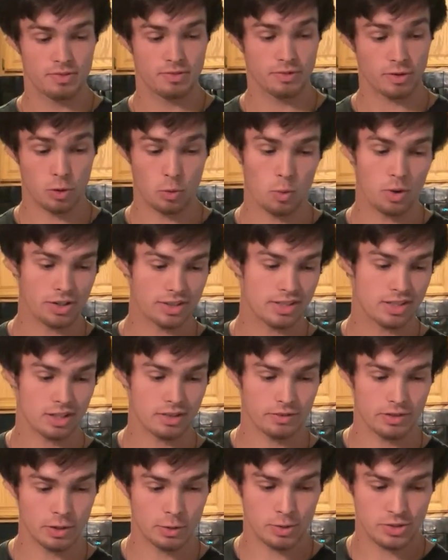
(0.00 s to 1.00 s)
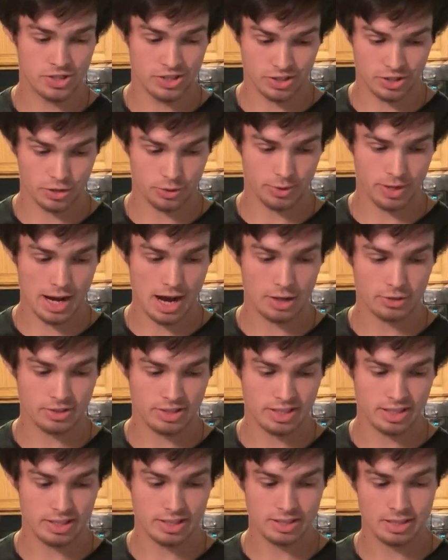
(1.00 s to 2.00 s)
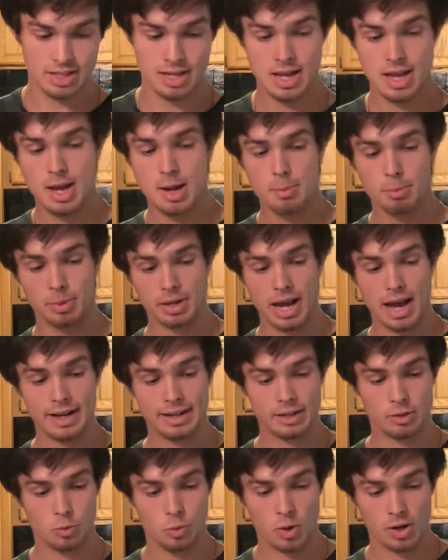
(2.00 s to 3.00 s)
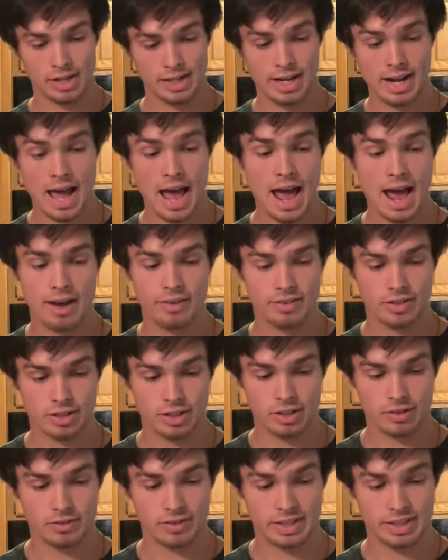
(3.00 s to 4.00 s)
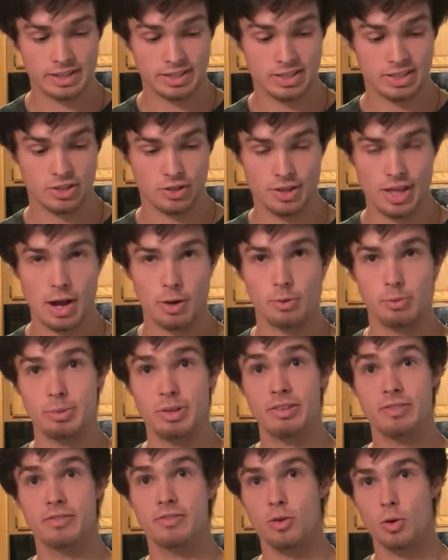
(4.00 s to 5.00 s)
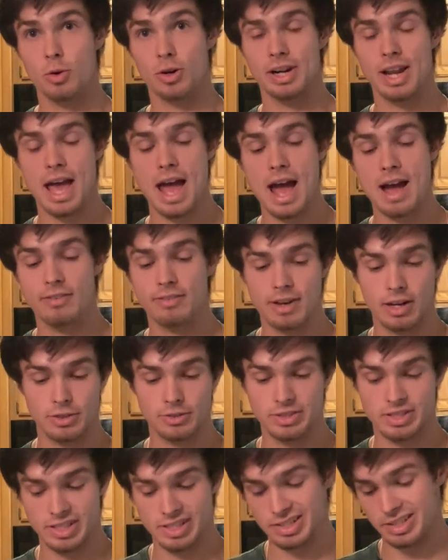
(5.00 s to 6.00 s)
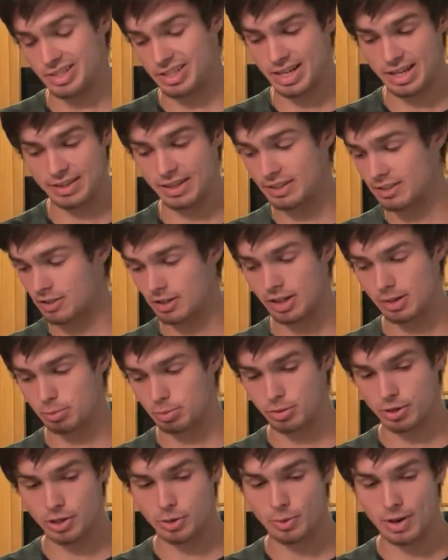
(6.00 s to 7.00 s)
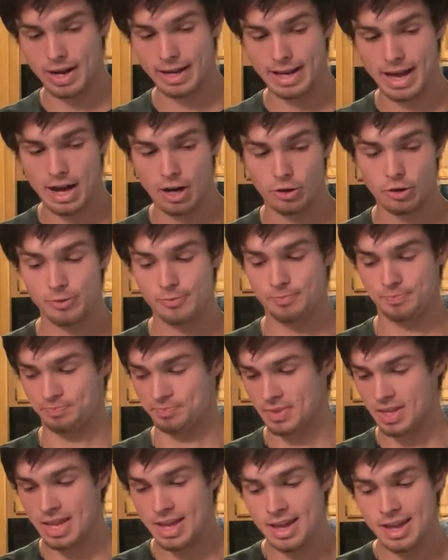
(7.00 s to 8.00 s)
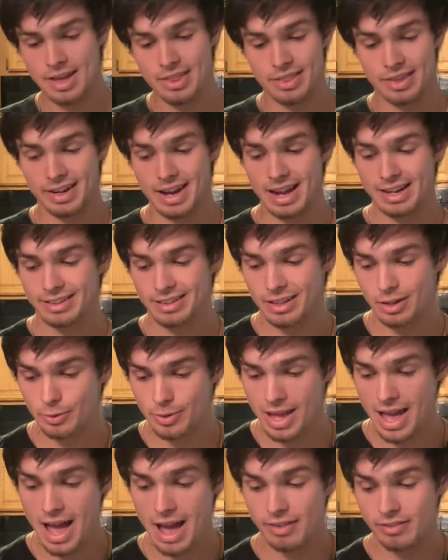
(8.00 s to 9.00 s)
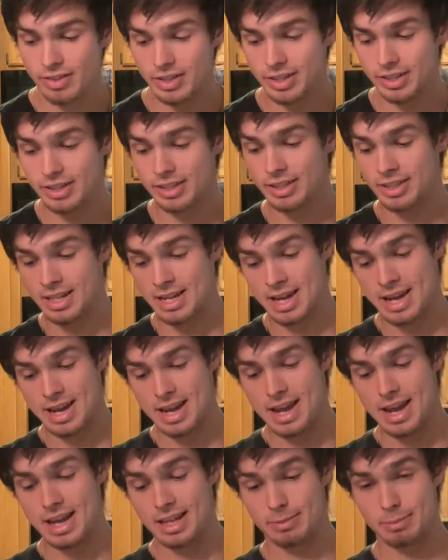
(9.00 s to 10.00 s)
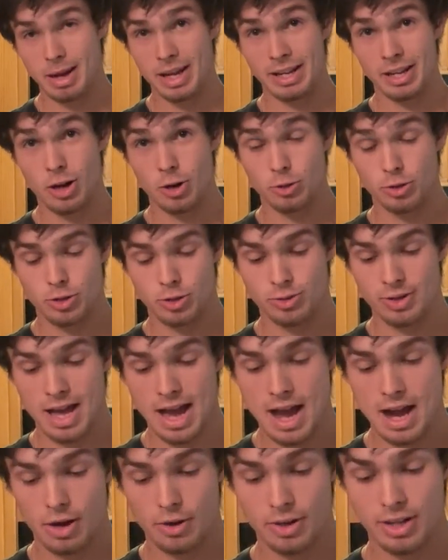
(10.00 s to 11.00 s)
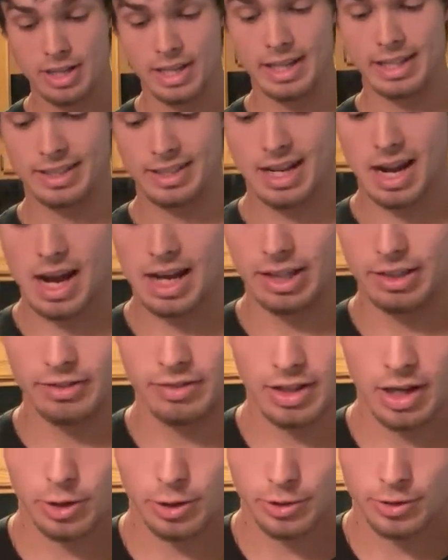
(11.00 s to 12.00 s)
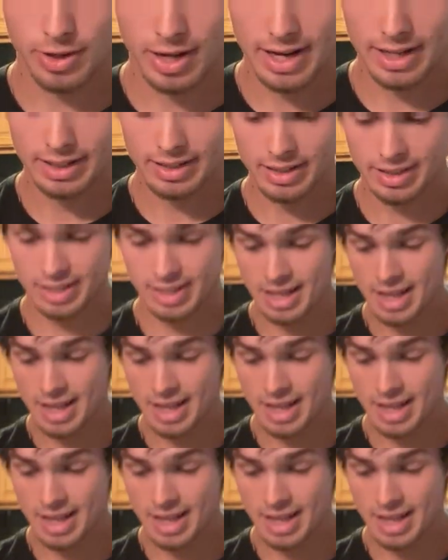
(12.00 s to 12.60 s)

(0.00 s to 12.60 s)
for 1 serving, which is 3 ounces. But I did 1.5 servings, so that would be 4.5 ounces, and that's already pre-weighed out. The next thing we have here is my go-to now. It's cauliflower rice.